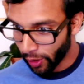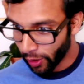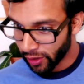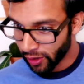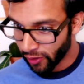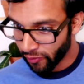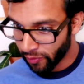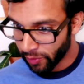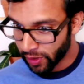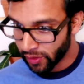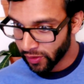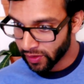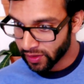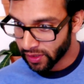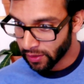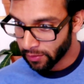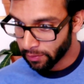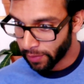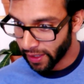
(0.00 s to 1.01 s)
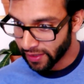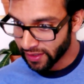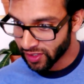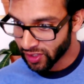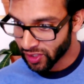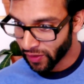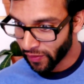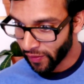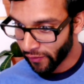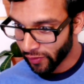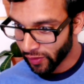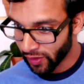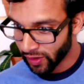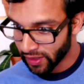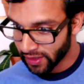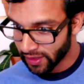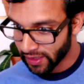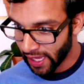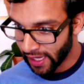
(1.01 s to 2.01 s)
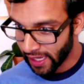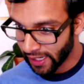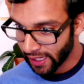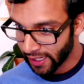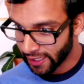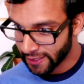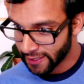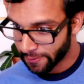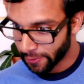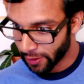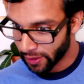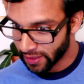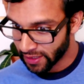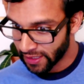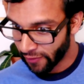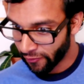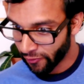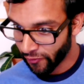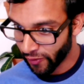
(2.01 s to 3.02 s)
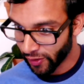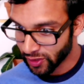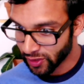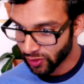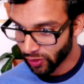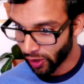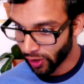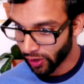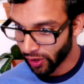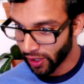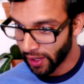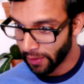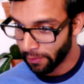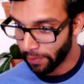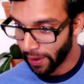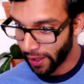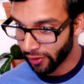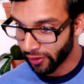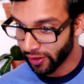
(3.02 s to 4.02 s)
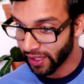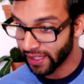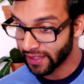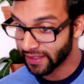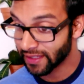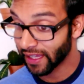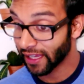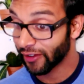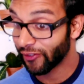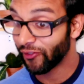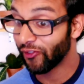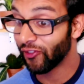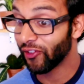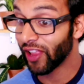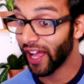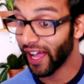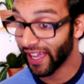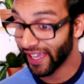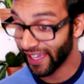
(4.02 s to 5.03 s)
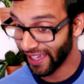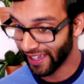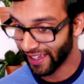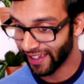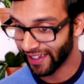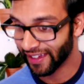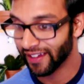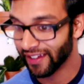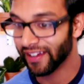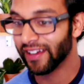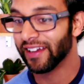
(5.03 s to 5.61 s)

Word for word: runner here from Houston. Best decision I've ever taken and experienced. Never felt stronger and better. It's like flying.